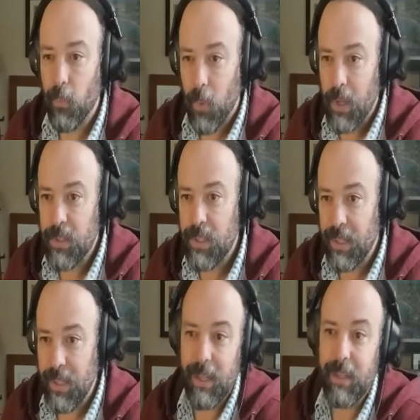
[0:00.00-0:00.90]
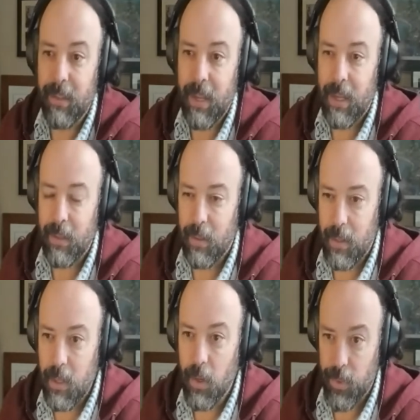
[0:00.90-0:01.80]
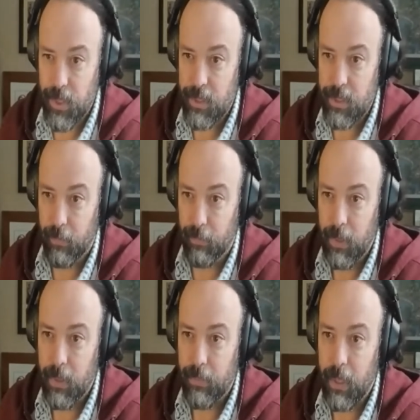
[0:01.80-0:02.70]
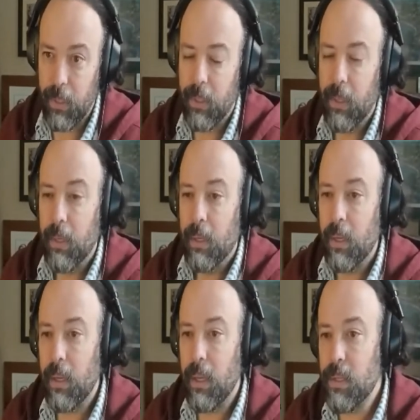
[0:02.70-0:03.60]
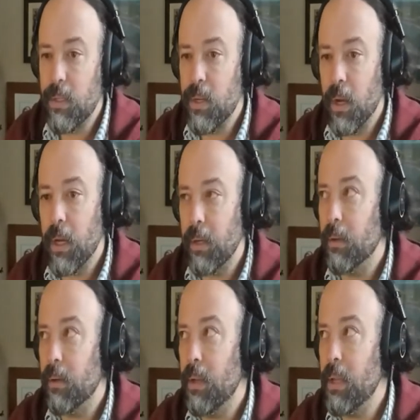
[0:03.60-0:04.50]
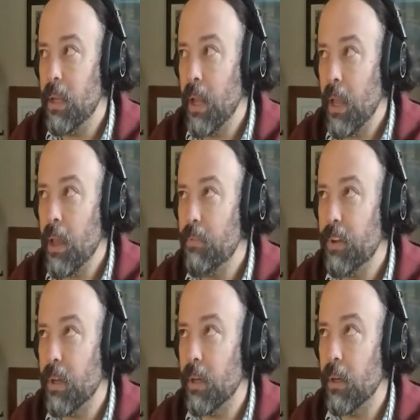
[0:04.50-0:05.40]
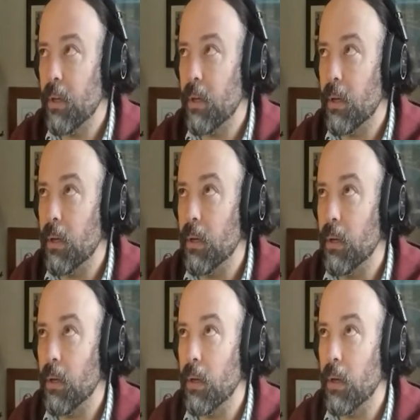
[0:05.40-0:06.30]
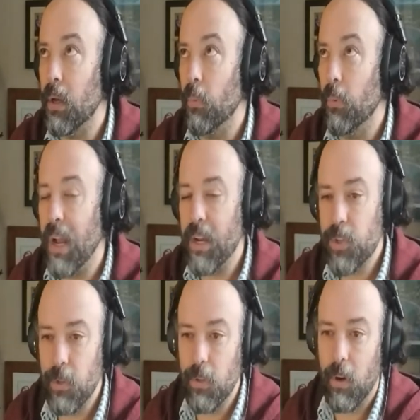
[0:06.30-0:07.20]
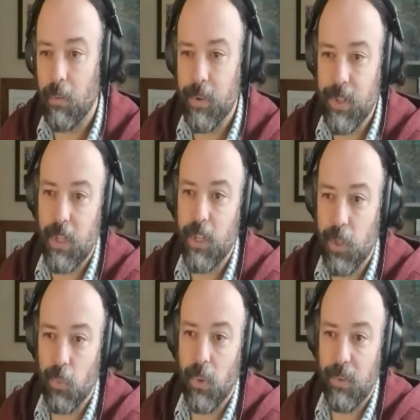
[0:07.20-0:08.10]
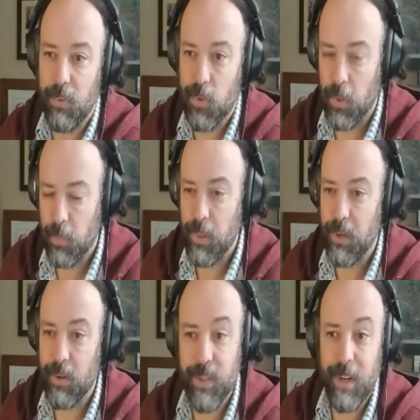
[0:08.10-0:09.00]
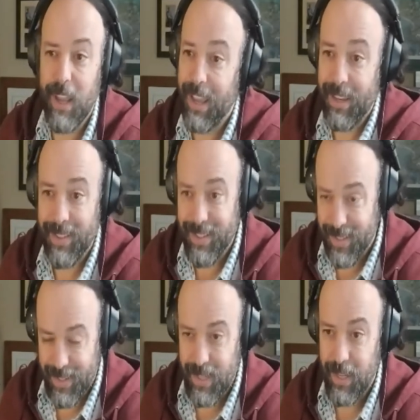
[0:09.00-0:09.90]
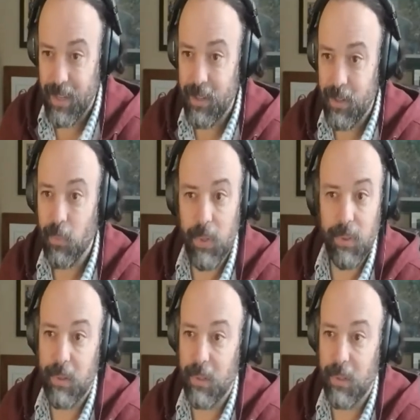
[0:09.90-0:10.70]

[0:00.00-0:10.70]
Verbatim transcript: Weinstein in that ecosystem, right, he can have a rational conversation with Jordan Peterson, and did within the